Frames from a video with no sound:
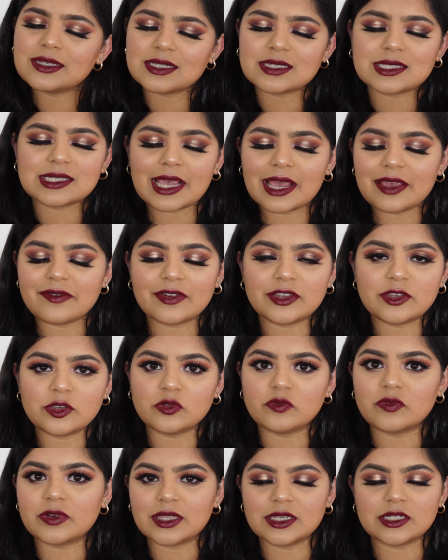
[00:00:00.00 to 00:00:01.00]
to save and
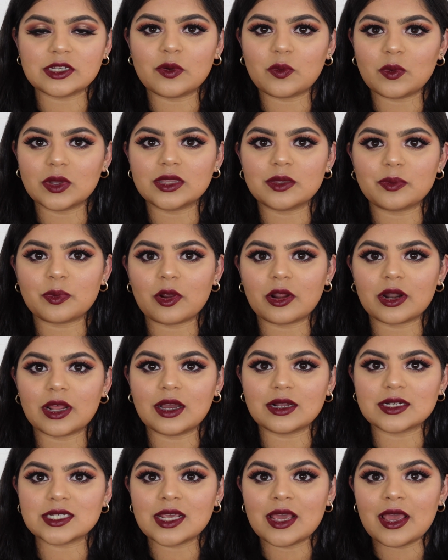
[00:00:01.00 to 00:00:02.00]
you really don't want the
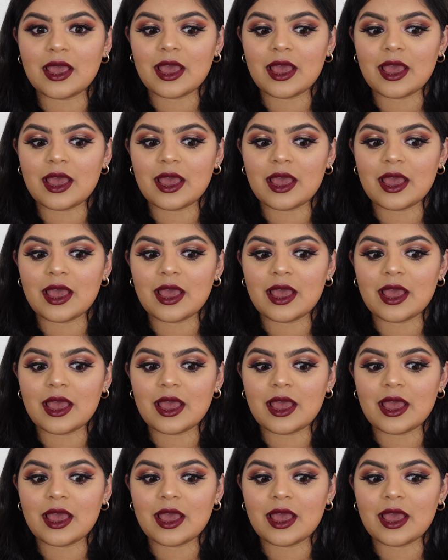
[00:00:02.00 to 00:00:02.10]
product